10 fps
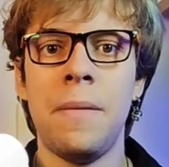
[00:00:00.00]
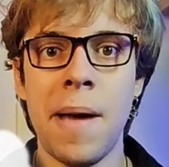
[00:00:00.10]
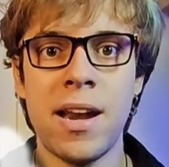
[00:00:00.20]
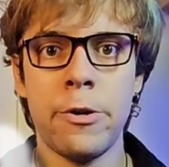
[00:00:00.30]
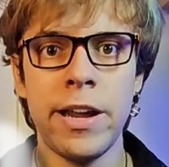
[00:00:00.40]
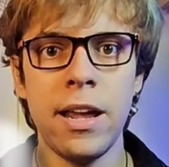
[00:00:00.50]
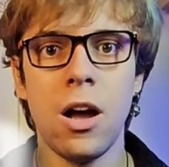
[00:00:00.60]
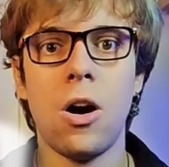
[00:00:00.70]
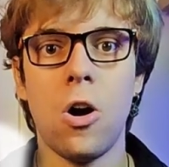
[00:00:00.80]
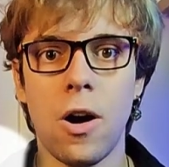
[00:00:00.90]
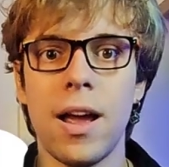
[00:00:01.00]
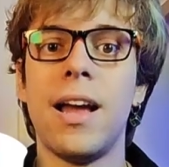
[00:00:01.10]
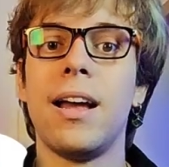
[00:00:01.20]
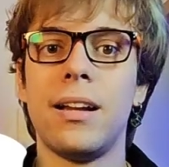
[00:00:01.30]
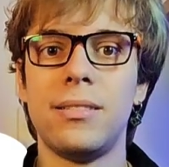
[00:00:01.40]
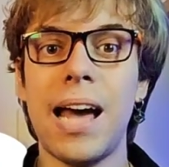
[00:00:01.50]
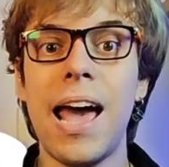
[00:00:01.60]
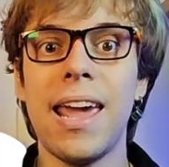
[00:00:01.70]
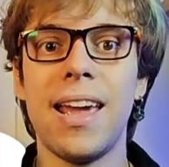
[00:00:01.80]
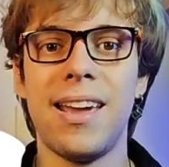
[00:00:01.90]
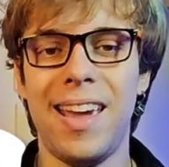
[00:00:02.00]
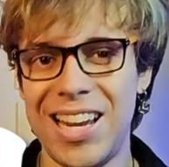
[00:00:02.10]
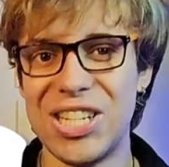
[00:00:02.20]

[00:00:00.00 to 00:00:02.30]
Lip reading: in Mandarin or dai in